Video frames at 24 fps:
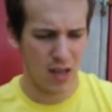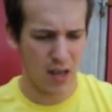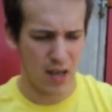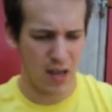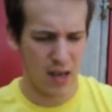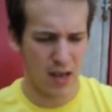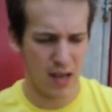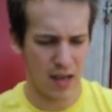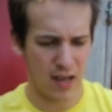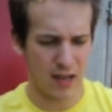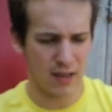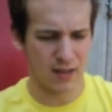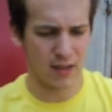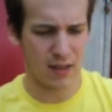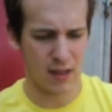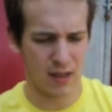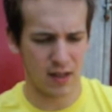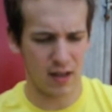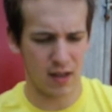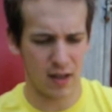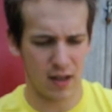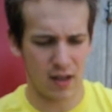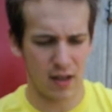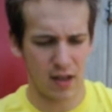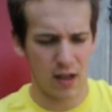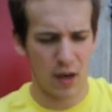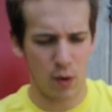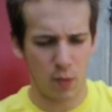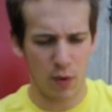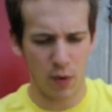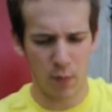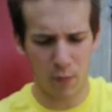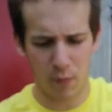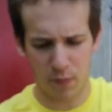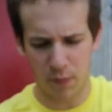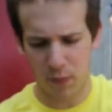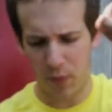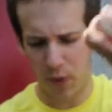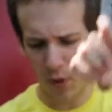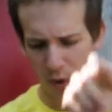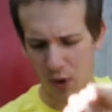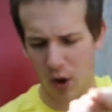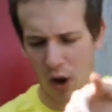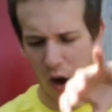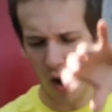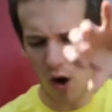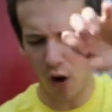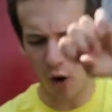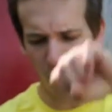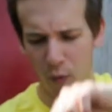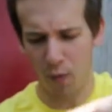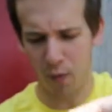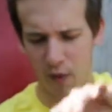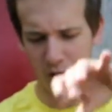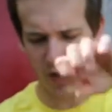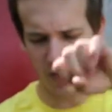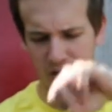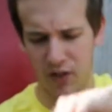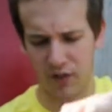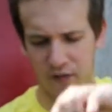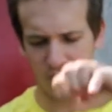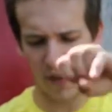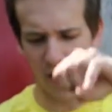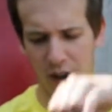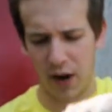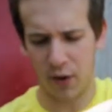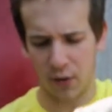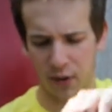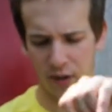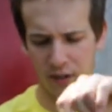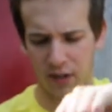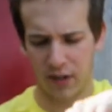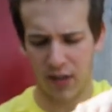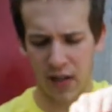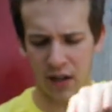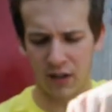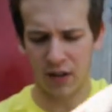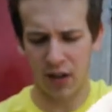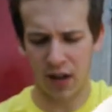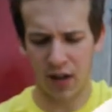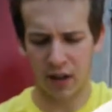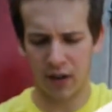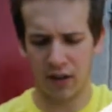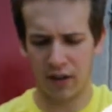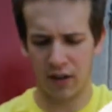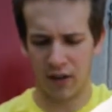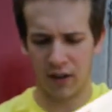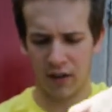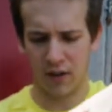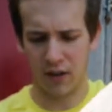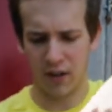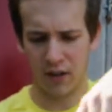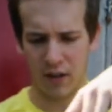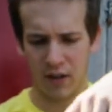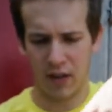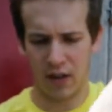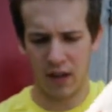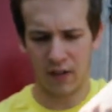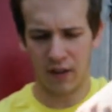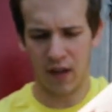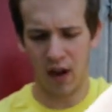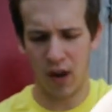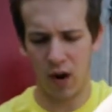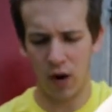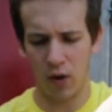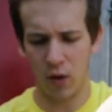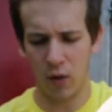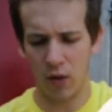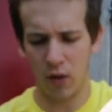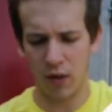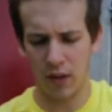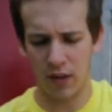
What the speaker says: and we put a whole bunch of fireworks down yonder in the hole,